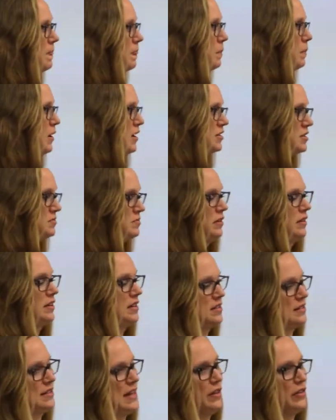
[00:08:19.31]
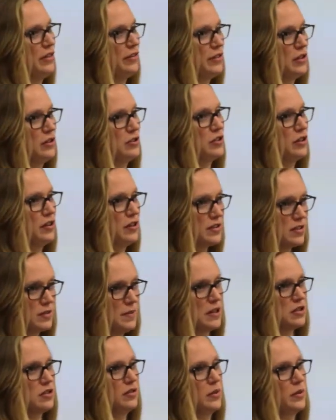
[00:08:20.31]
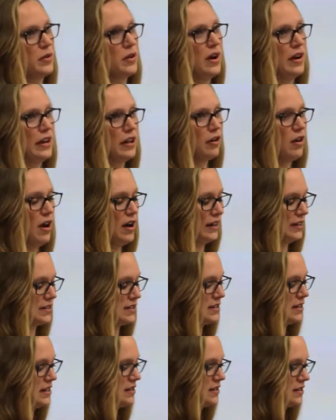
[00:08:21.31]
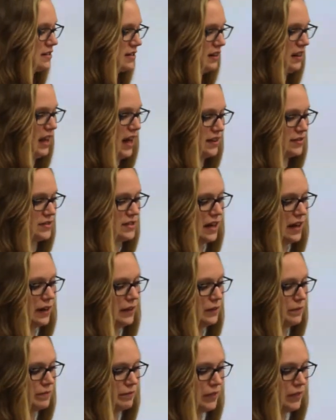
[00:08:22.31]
possibilities down the future, especially regarding chronic diseases and lifestyle.